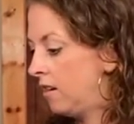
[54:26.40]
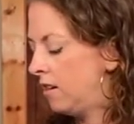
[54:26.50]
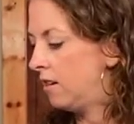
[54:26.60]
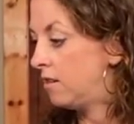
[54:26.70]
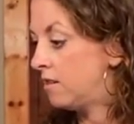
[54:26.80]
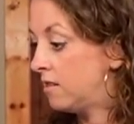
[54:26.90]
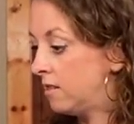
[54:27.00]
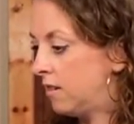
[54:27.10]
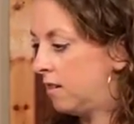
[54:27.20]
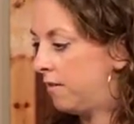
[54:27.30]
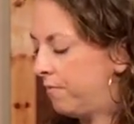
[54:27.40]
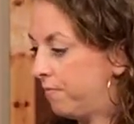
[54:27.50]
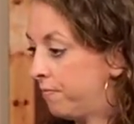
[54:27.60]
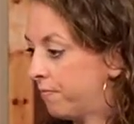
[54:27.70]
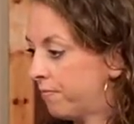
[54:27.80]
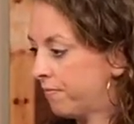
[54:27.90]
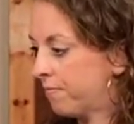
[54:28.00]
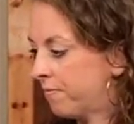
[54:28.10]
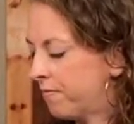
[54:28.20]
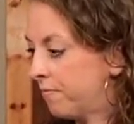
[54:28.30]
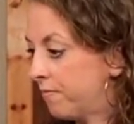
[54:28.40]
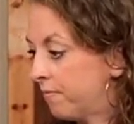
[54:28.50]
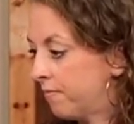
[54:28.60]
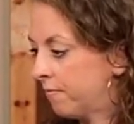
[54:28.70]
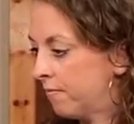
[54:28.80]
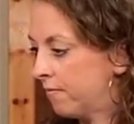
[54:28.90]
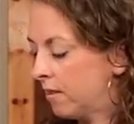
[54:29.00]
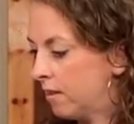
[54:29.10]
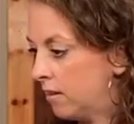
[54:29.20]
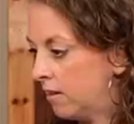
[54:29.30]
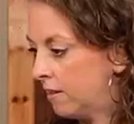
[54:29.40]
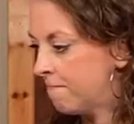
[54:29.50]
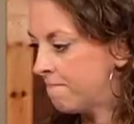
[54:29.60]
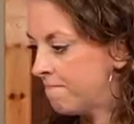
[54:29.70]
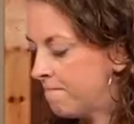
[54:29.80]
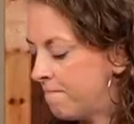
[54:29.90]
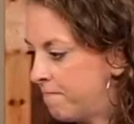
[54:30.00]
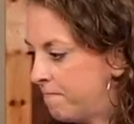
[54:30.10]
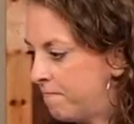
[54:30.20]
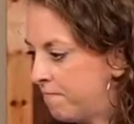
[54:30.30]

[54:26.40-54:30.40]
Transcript: The person shown says nothing.